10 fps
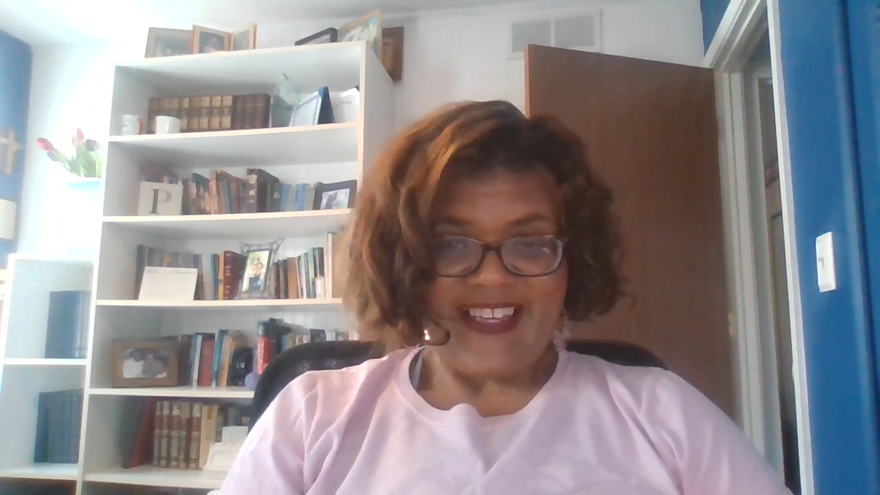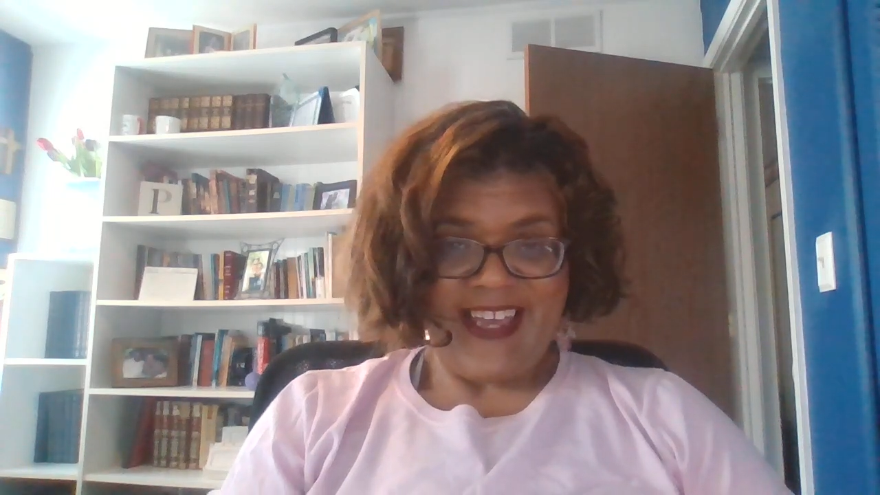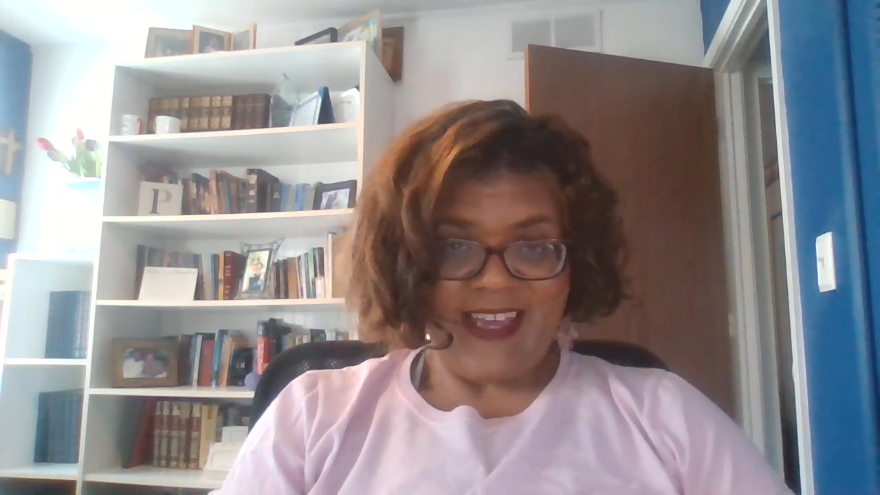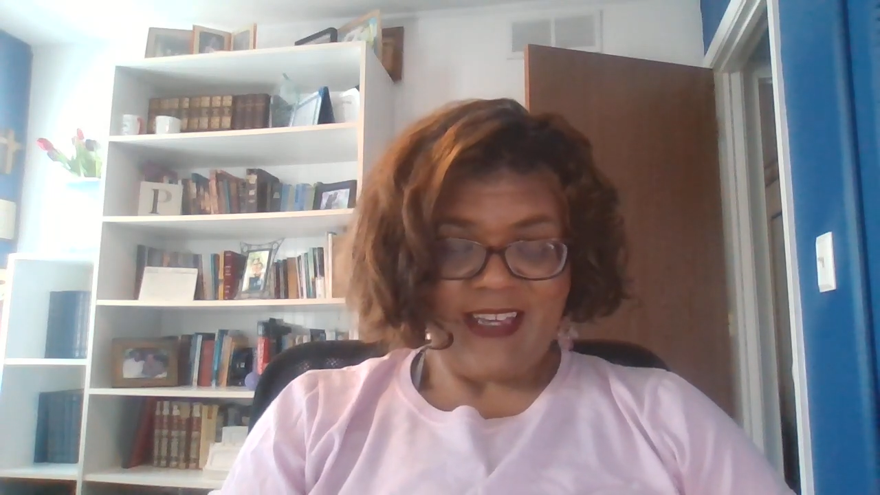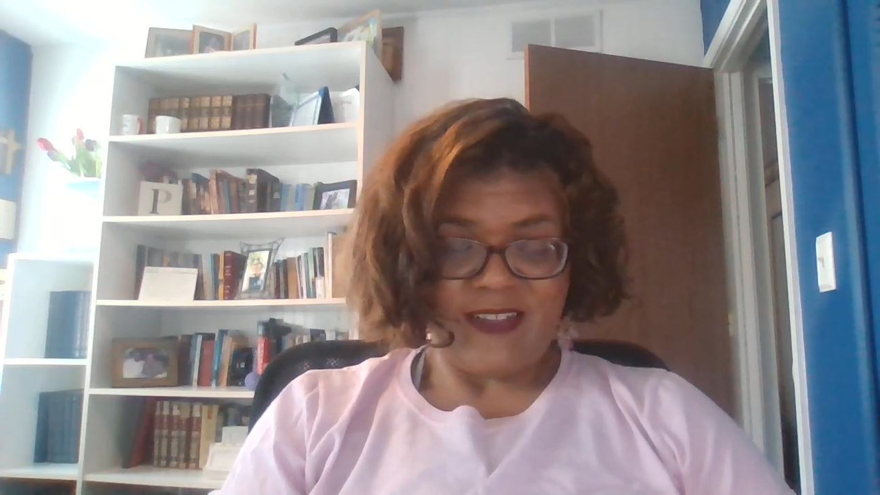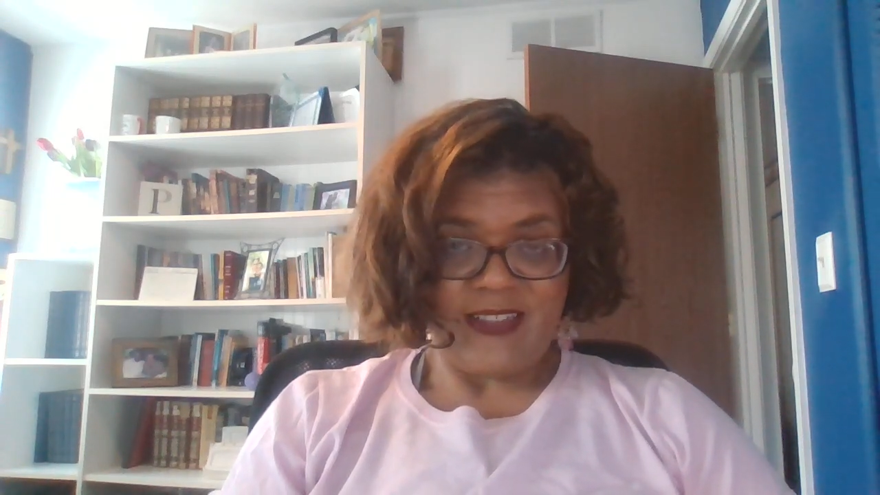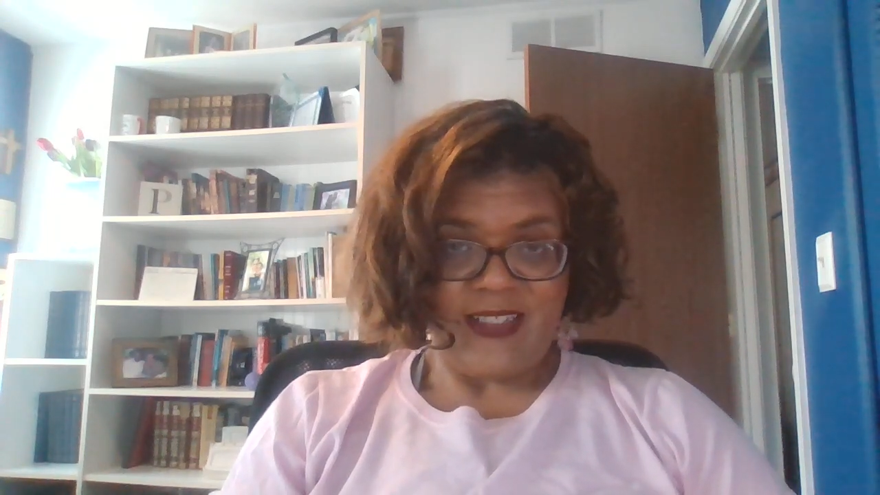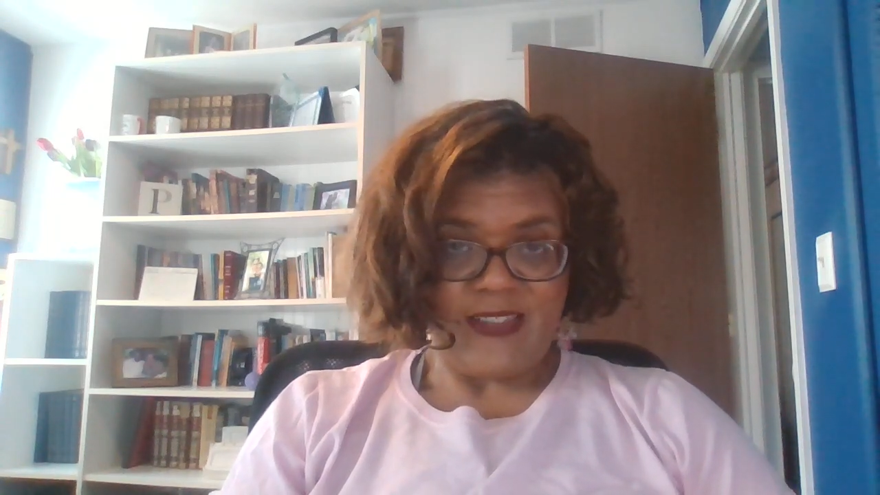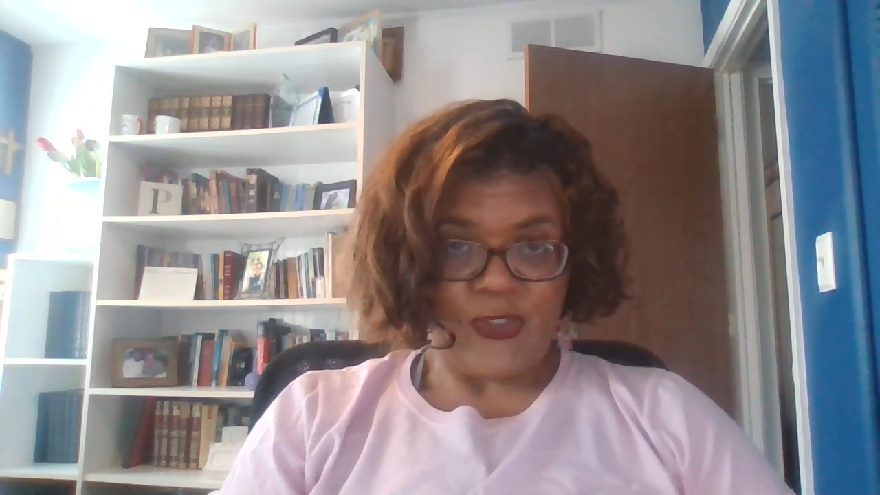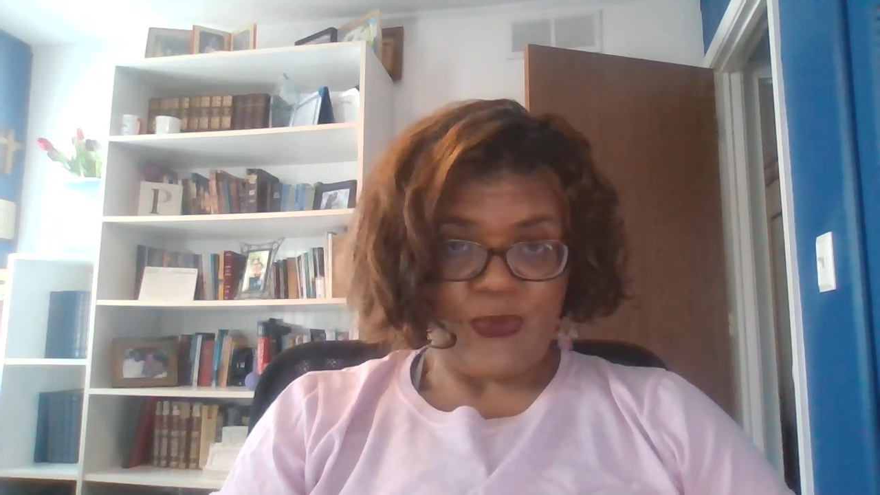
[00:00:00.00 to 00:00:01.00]
can
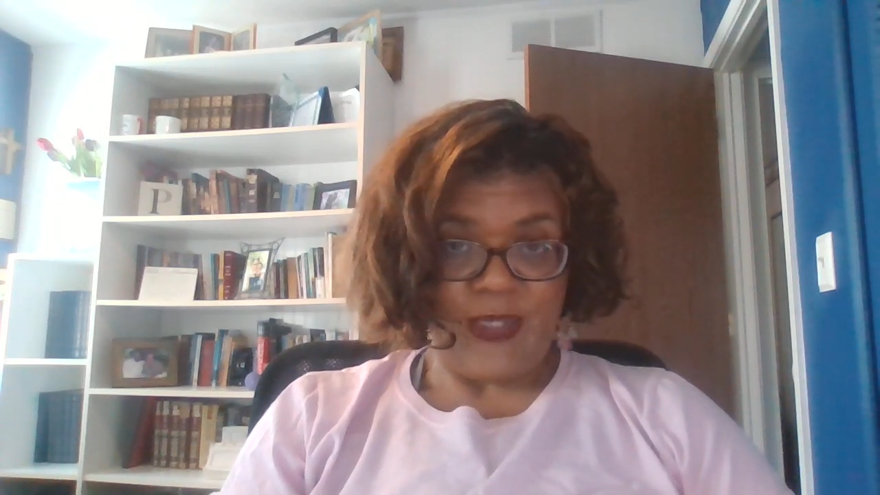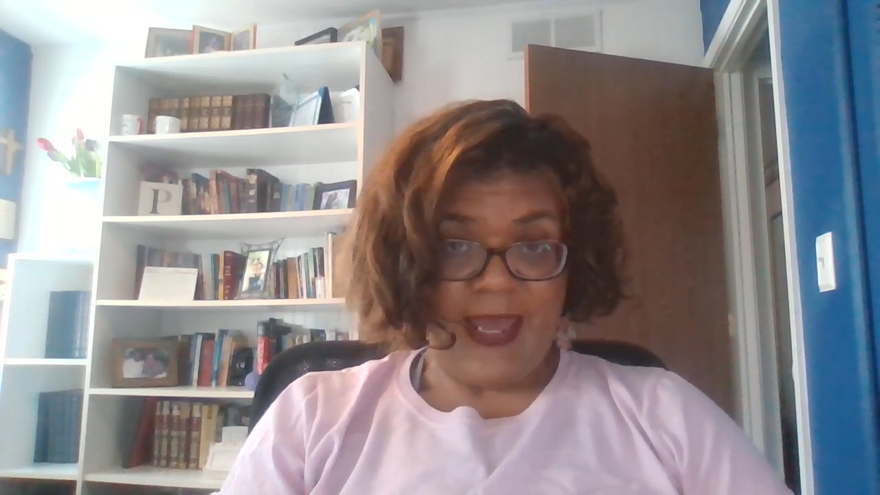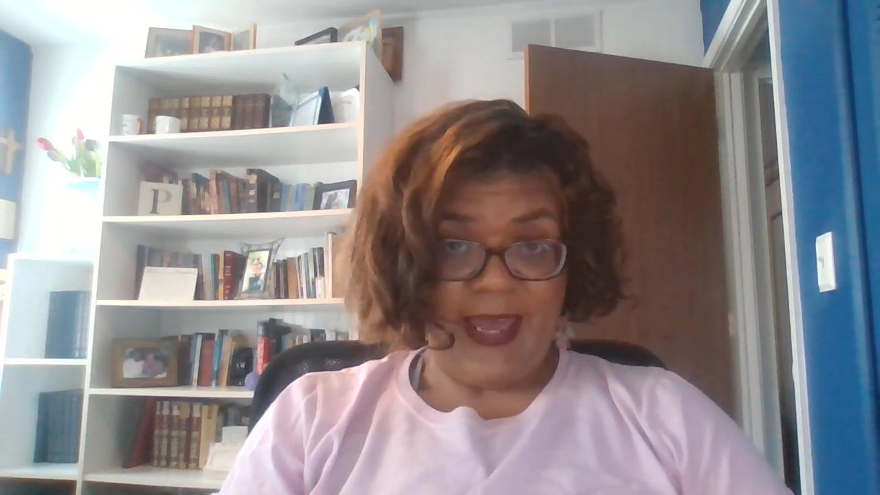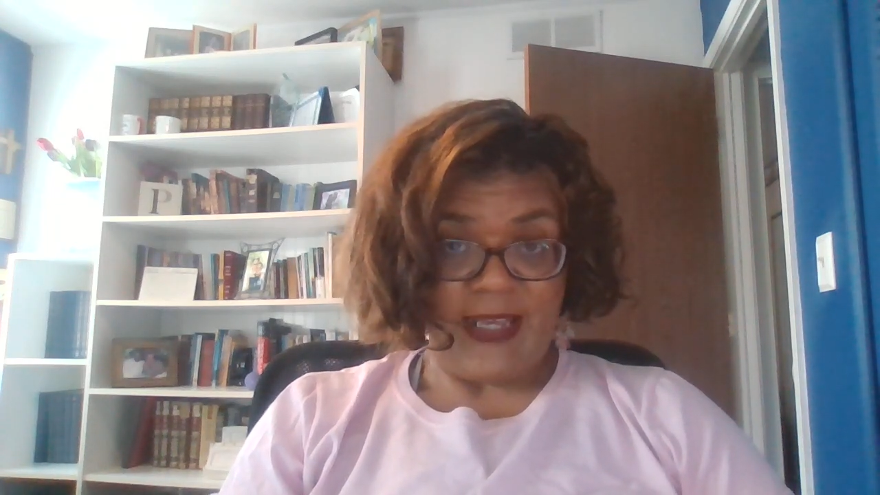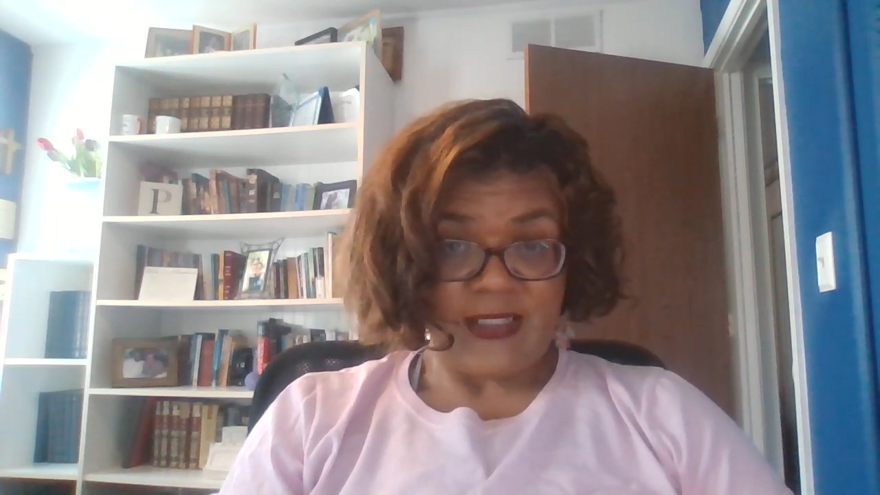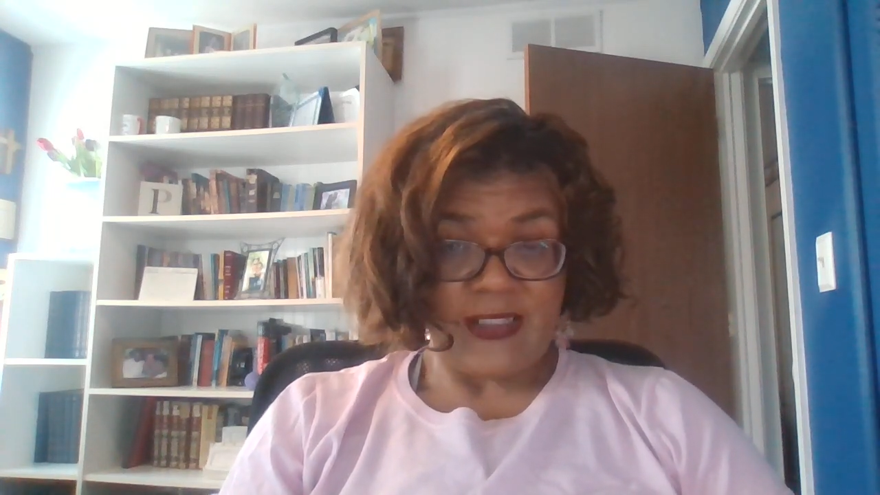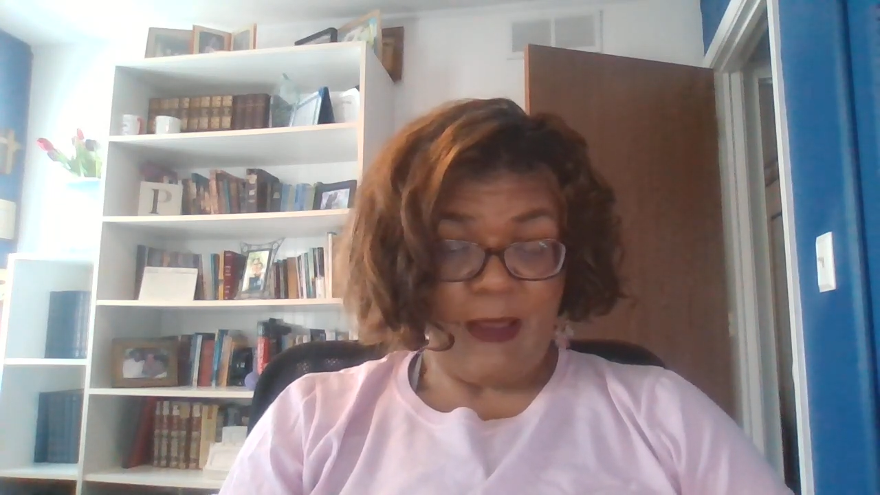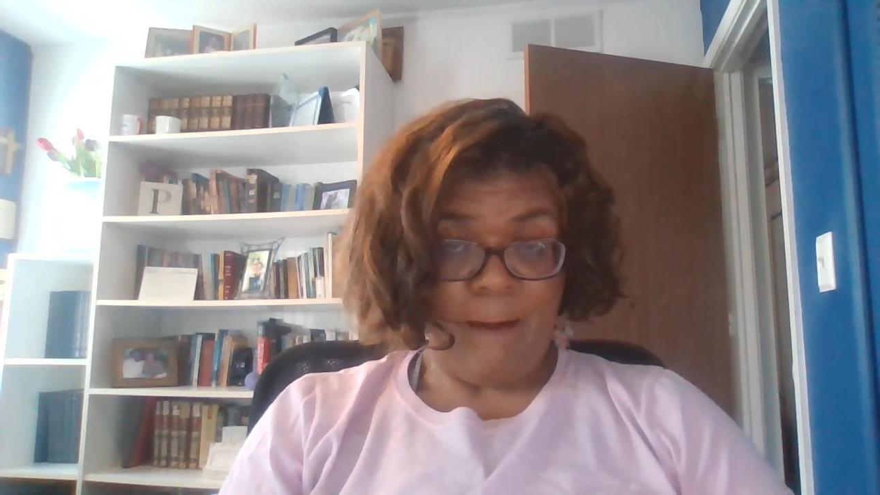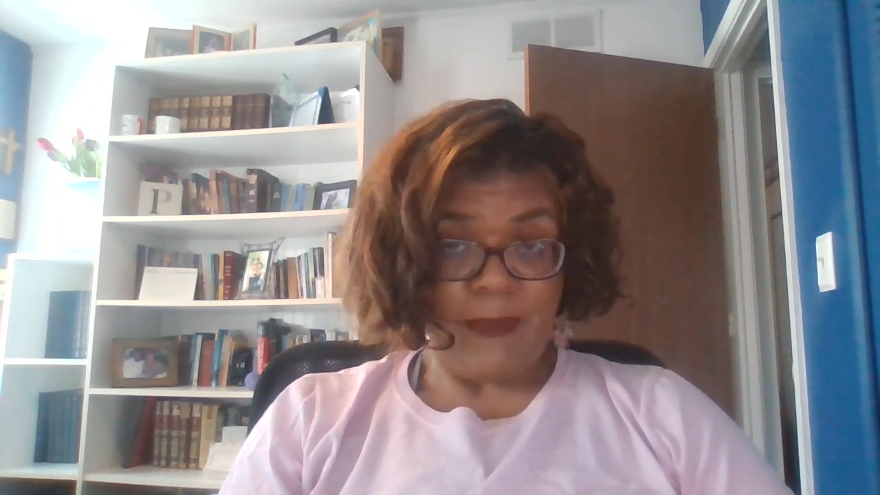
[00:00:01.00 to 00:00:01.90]
lead to gas,